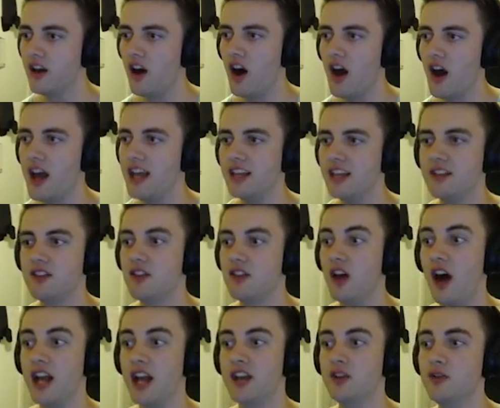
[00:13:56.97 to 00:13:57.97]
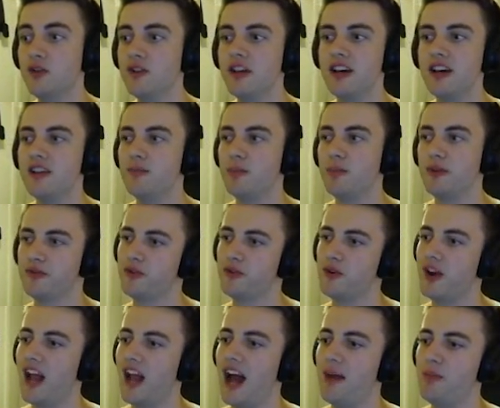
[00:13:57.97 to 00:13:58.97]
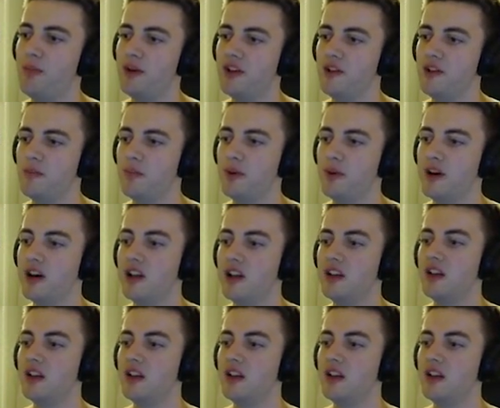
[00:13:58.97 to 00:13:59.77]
I, I called it before it happened, but